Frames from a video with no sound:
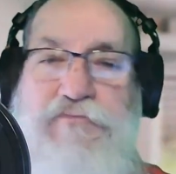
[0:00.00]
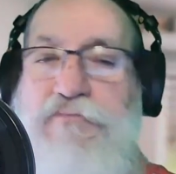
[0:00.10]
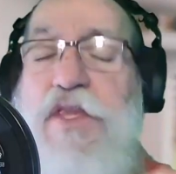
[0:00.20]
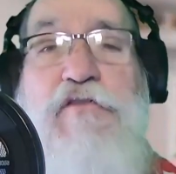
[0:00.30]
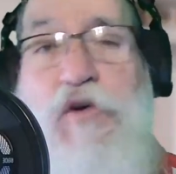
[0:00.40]

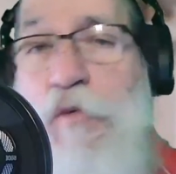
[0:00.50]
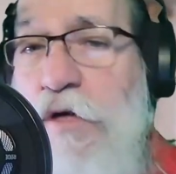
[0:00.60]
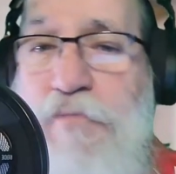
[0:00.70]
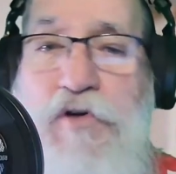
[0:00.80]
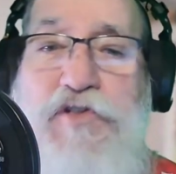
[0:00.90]
If you want
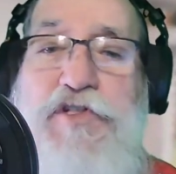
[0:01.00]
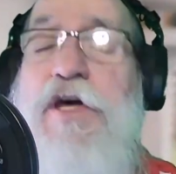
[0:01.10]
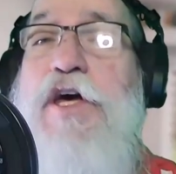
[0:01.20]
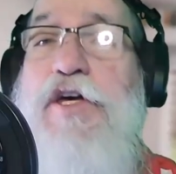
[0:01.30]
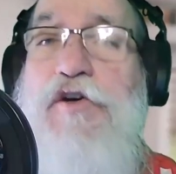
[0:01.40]
to boost
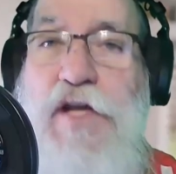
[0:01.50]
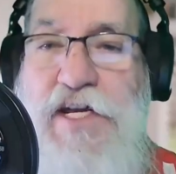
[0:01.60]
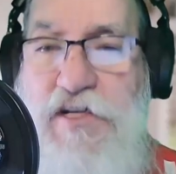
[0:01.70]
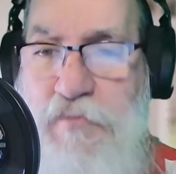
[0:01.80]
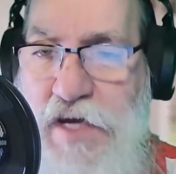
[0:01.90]
your
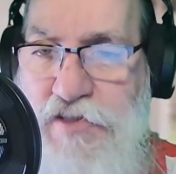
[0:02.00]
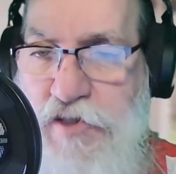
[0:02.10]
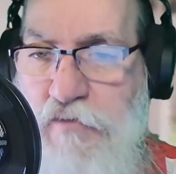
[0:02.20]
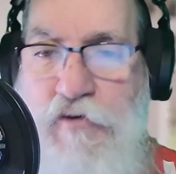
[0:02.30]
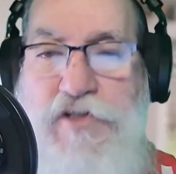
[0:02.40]
landing page
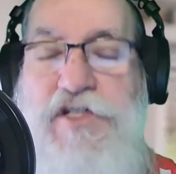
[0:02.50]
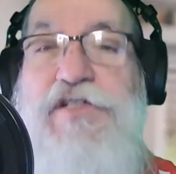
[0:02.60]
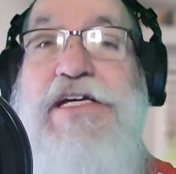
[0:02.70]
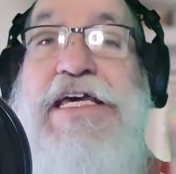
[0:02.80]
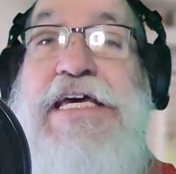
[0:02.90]

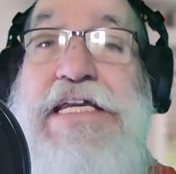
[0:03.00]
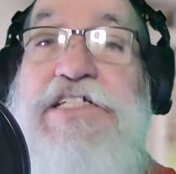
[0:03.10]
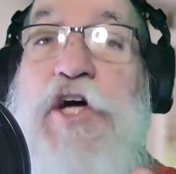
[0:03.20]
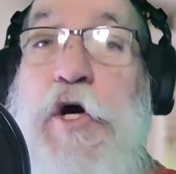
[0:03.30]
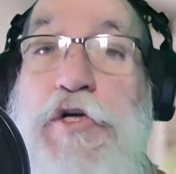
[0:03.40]
conversions, it is
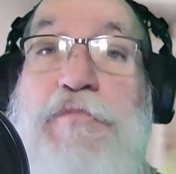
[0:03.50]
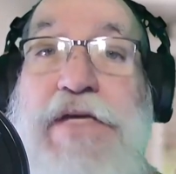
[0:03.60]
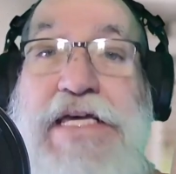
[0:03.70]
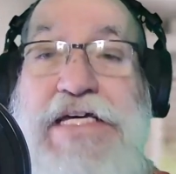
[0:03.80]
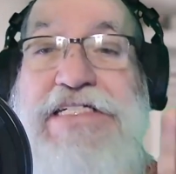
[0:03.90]
going to
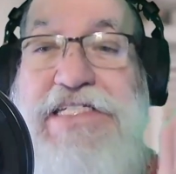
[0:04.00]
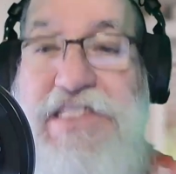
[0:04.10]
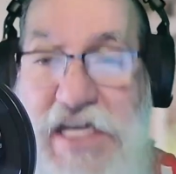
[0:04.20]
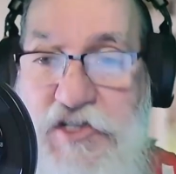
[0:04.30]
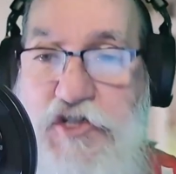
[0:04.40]
be
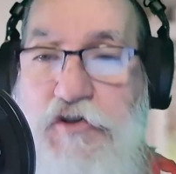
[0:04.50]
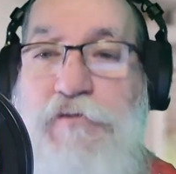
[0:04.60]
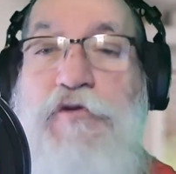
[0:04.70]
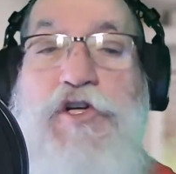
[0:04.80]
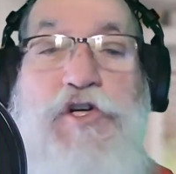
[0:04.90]
essential
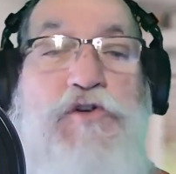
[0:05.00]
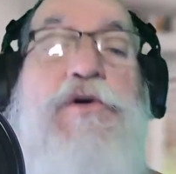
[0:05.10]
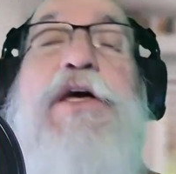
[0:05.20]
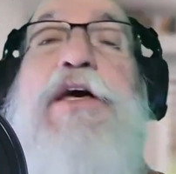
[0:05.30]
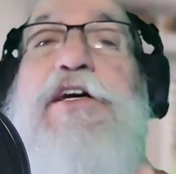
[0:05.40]
for you
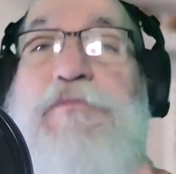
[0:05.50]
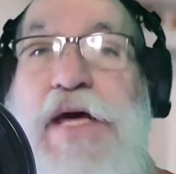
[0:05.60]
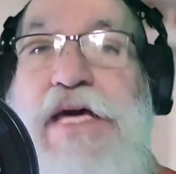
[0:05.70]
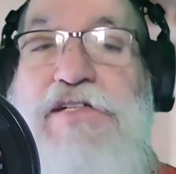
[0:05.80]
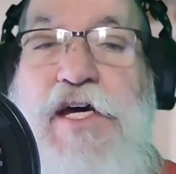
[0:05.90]
to
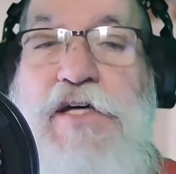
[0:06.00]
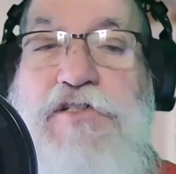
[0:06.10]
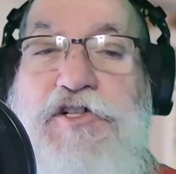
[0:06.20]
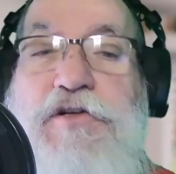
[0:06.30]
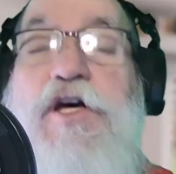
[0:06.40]
pay
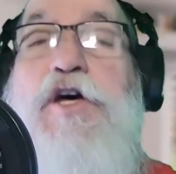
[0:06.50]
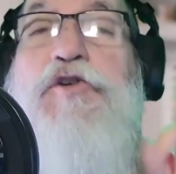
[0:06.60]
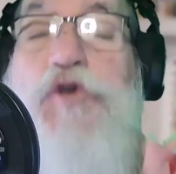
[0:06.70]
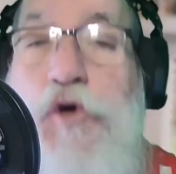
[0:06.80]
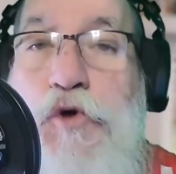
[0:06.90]
attention
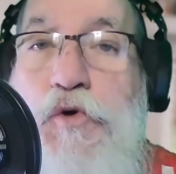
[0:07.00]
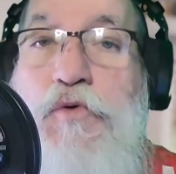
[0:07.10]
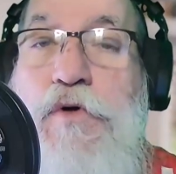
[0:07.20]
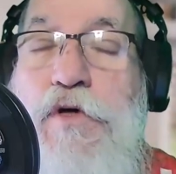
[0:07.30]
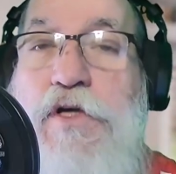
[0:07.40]

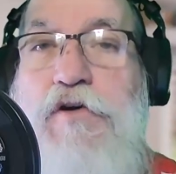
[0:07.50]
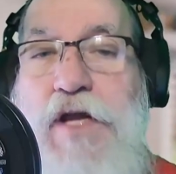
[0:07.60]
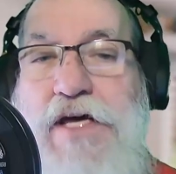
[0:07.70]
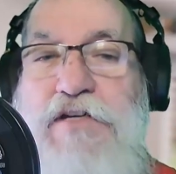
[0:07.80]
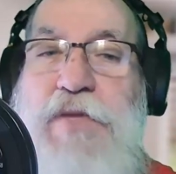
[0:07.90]
to your
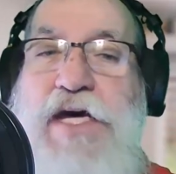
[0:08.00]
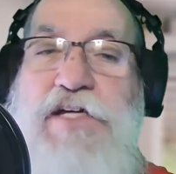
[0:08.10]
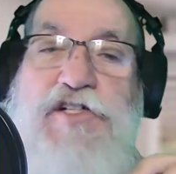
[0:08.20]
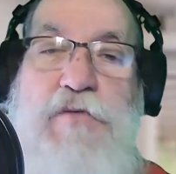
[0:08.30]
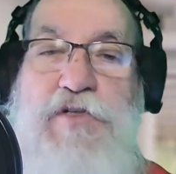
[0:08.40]
landing
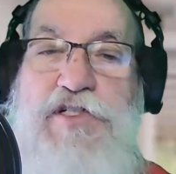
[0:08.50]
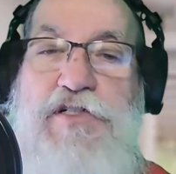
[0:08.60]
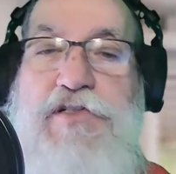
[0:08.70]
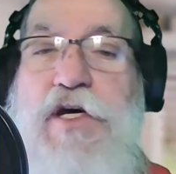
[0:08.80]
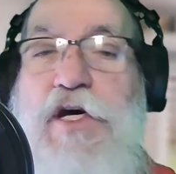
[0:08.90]
page
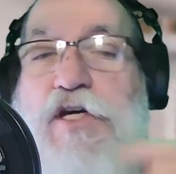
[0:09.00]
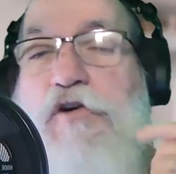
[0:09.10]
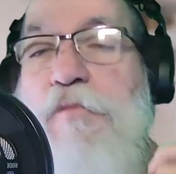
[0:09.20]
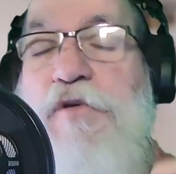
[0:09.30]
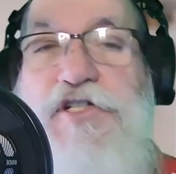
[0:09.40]
images.
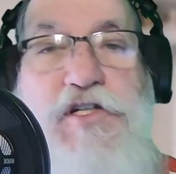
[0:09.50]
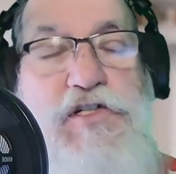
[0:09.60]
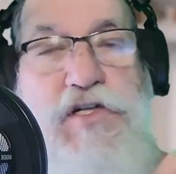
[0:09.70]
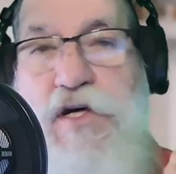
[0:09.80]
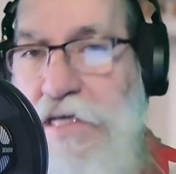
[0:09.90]
Your
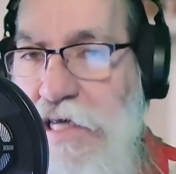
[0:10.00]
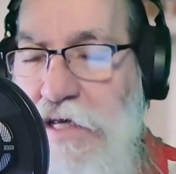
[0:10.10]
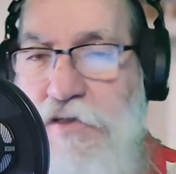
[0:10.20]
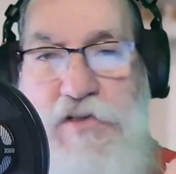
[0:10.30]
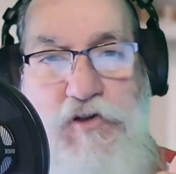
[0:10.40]
images,
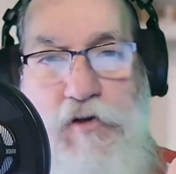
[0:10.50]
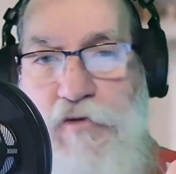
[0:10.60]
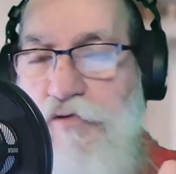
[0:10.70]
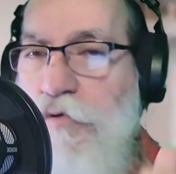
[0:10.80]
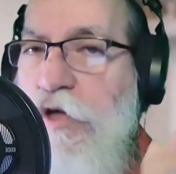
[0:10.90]
again, let's go over
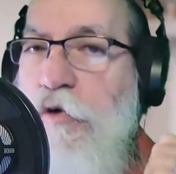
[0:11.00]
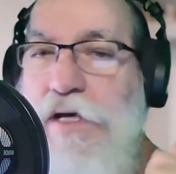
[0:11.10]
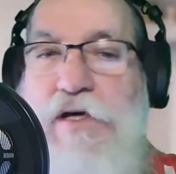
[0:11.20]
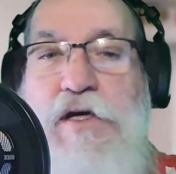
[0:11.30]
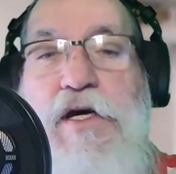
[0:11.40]
this really
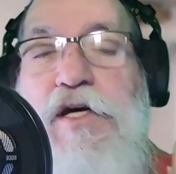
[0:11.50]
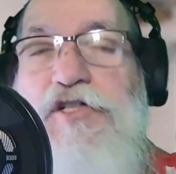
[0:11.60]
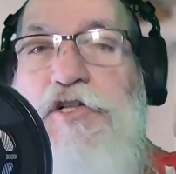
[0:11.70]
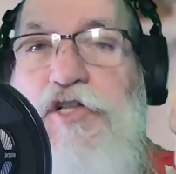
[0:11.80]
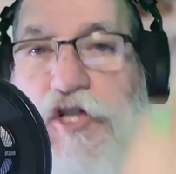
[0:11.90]
quick,
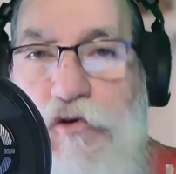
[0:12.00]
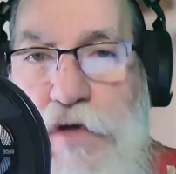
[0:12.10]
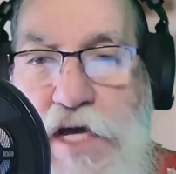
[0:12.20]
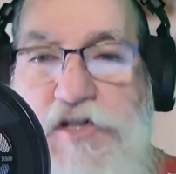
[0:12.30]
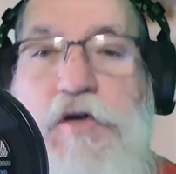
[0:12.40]
should
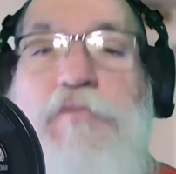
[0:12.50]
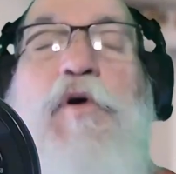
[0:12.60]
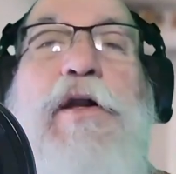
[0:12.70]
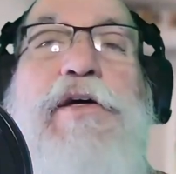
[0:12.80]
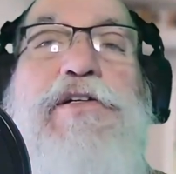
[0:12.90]
showcase your
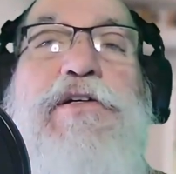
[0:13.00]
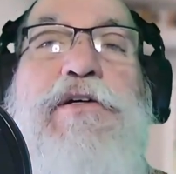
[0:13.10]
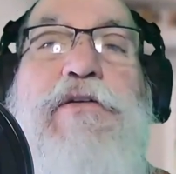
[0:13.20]
product.